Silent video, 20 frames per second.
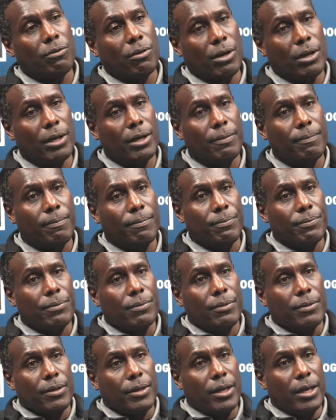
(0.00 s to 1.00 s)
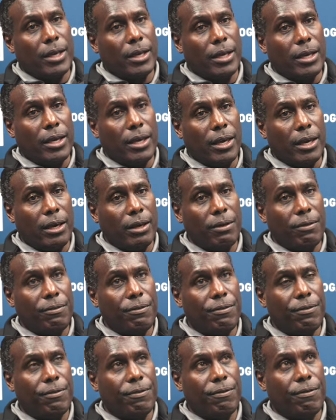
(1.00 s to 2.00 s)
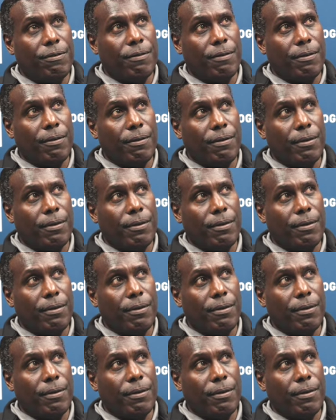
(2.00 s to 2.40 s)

right? It's